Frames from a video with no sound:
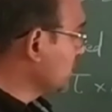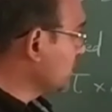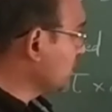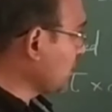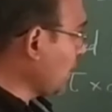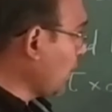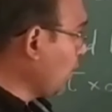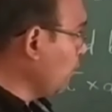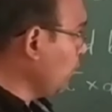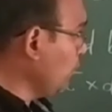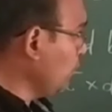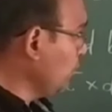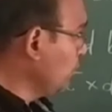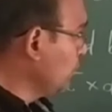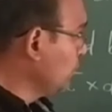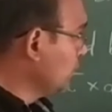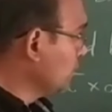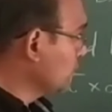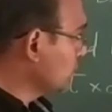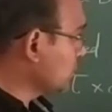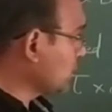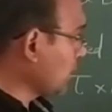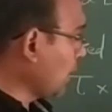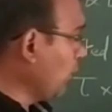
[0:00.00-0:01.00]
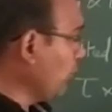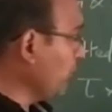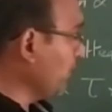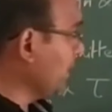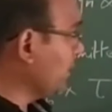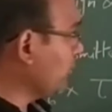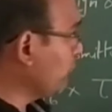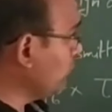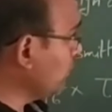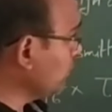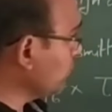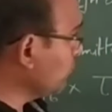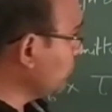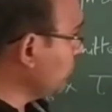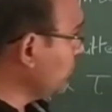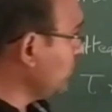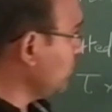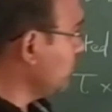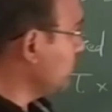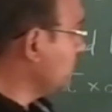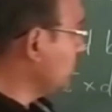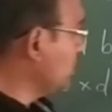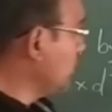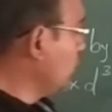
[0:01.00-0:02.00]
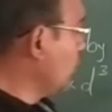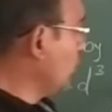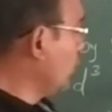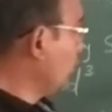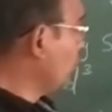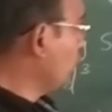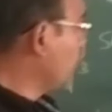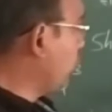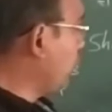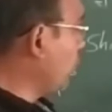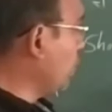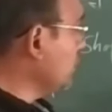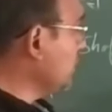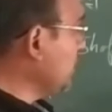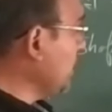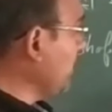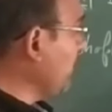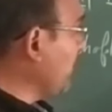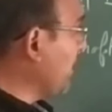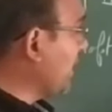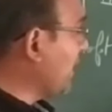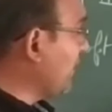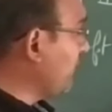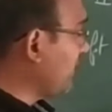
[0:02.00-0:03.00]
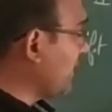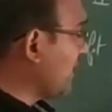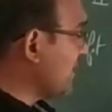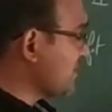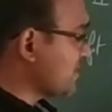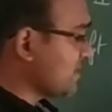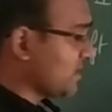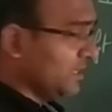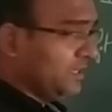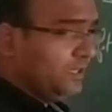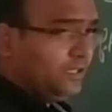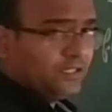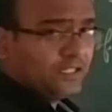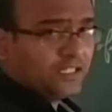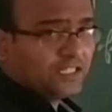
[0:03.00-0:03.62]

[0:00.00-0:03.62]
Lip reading: Tau equal to 40 megapascal.